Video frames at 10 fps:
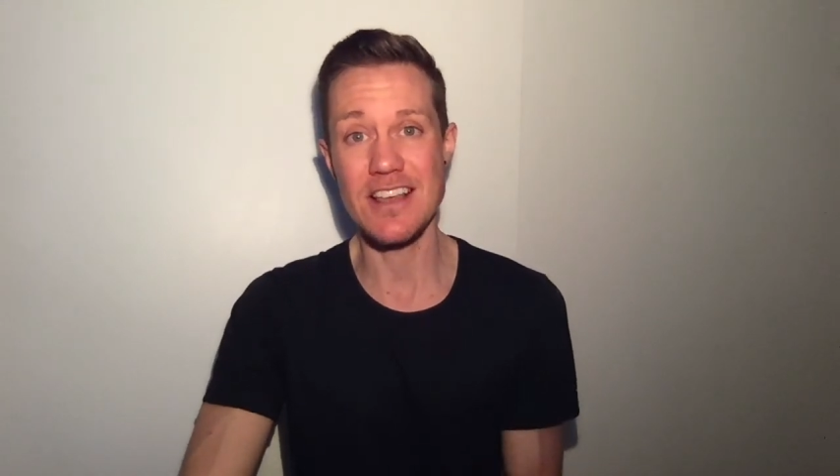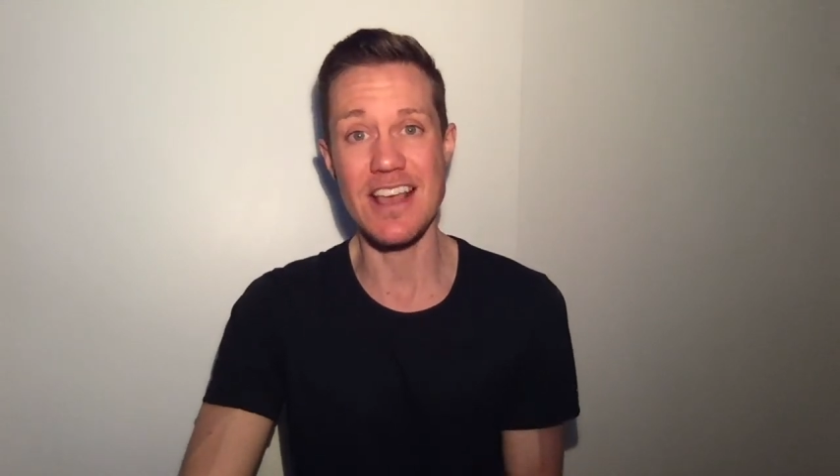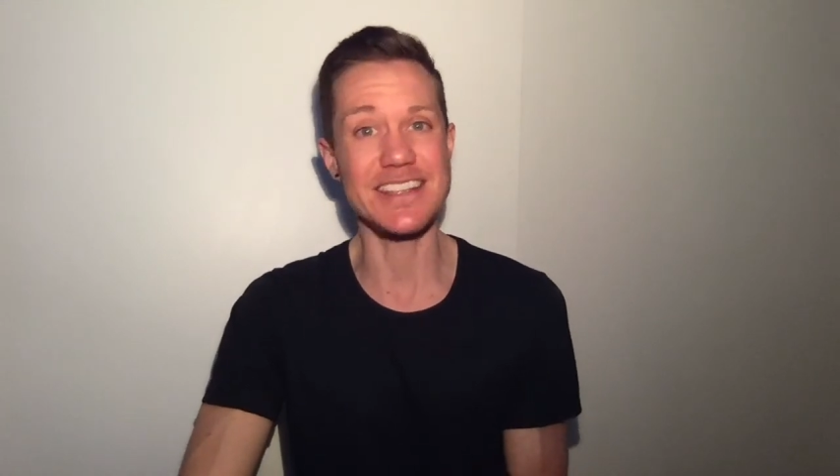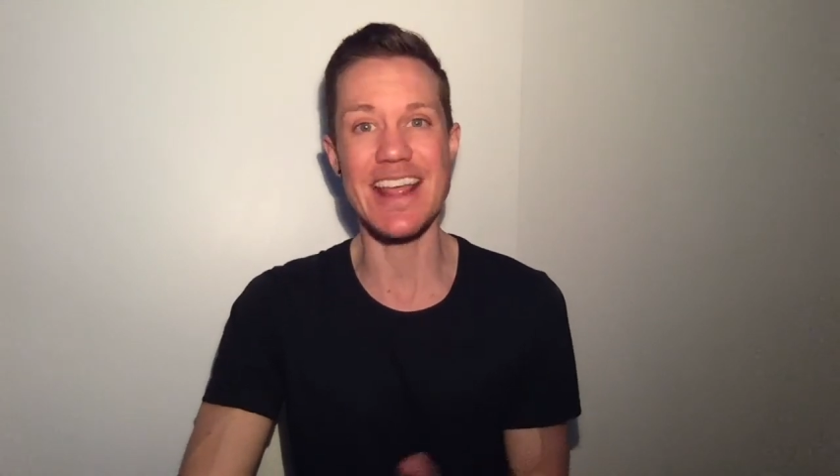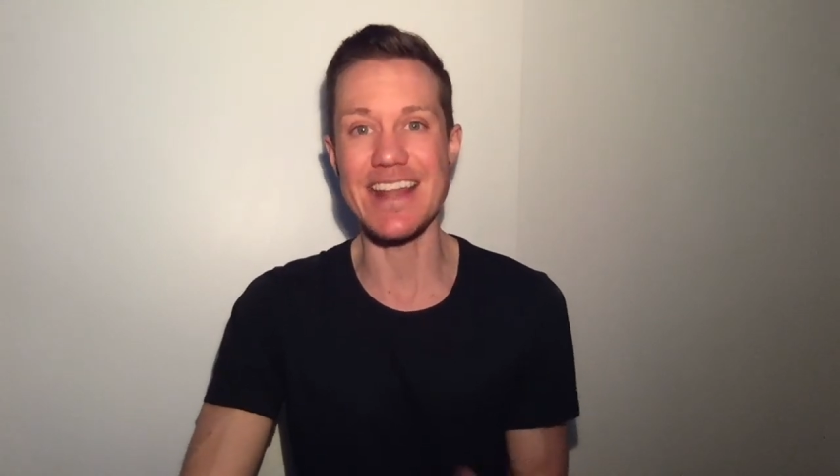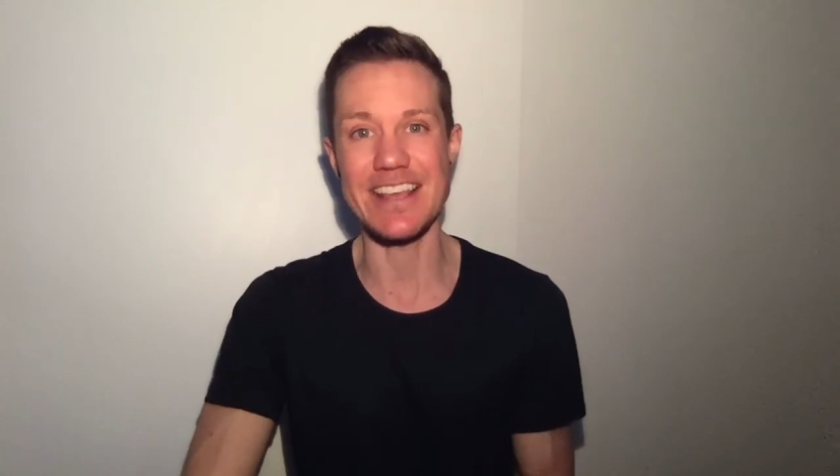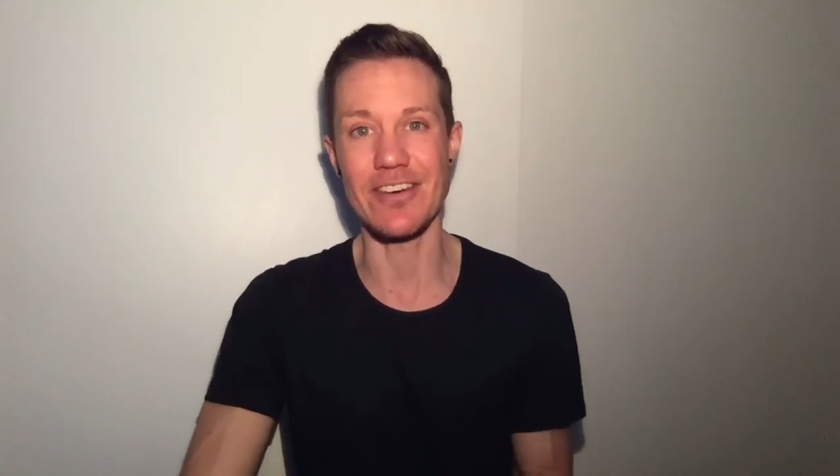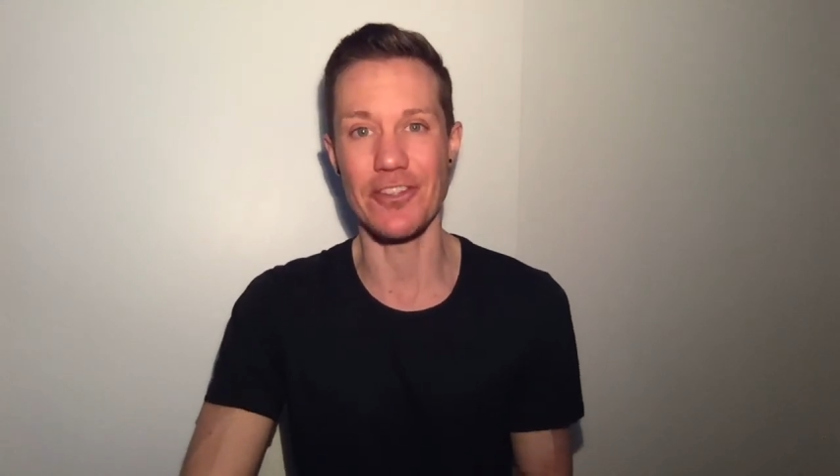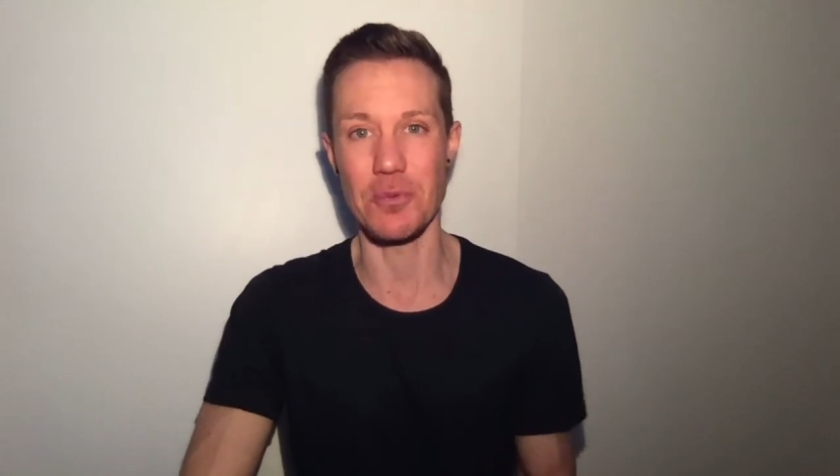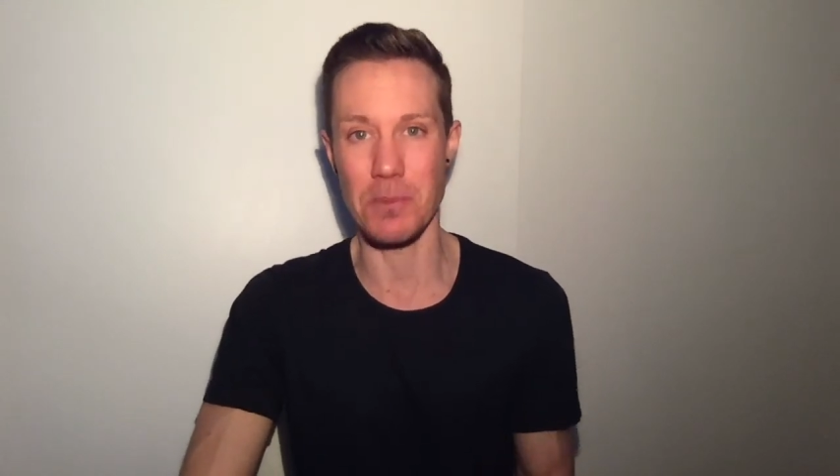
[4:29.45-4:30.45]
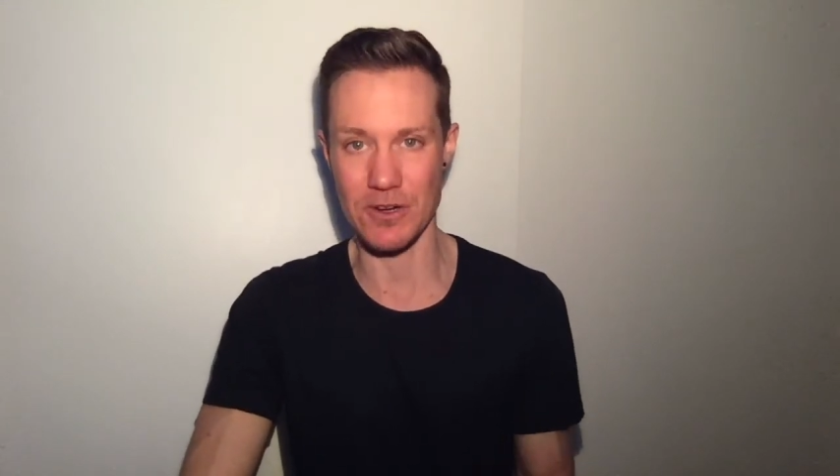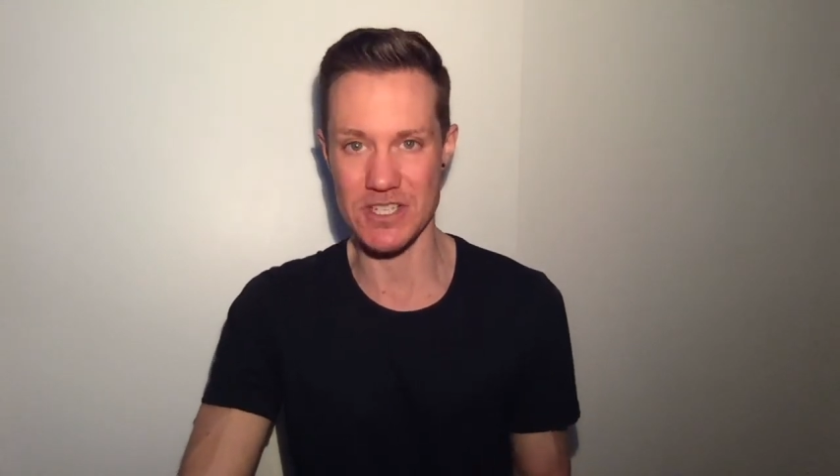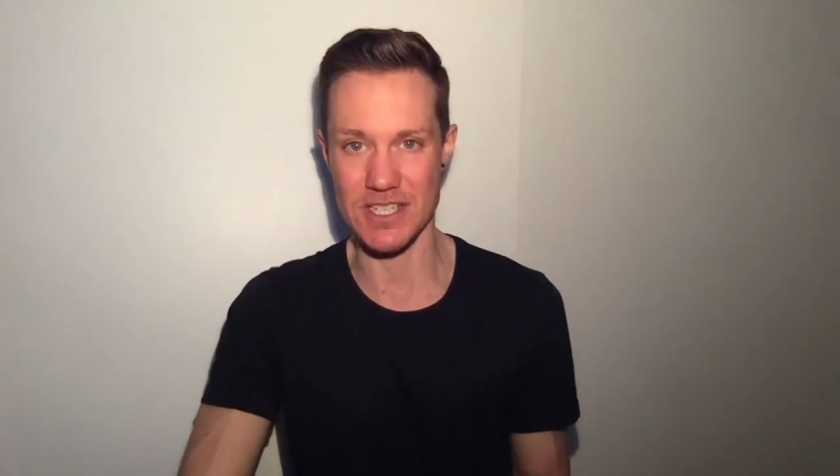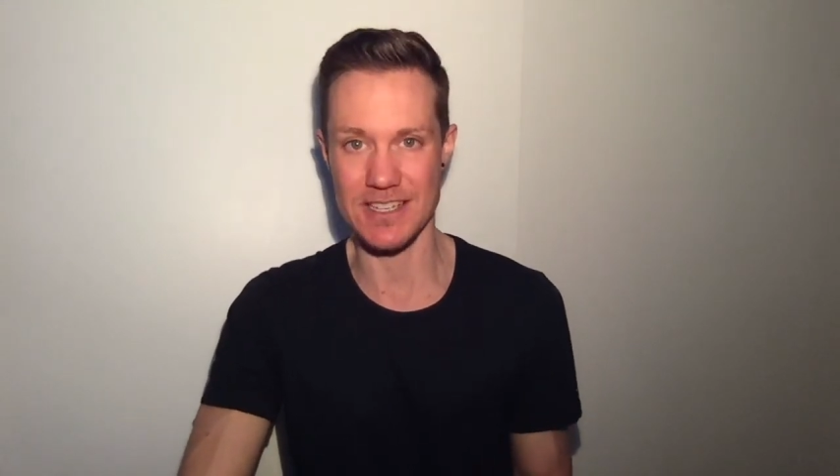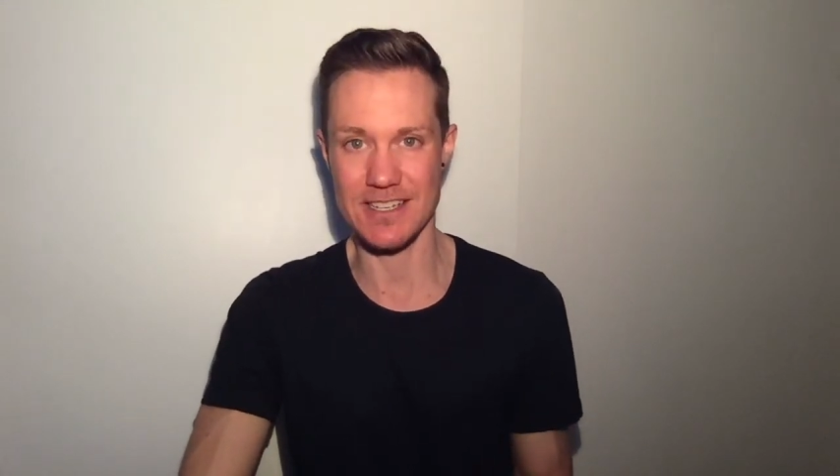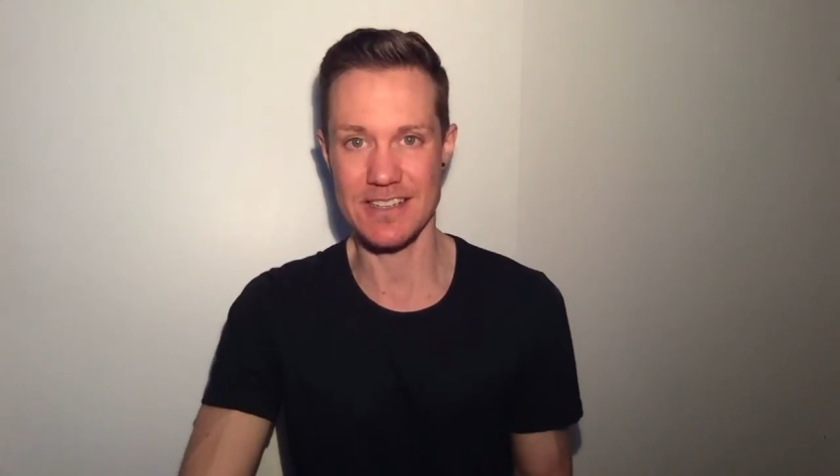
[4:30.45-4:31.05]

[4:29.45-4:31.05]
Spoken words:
as any other person.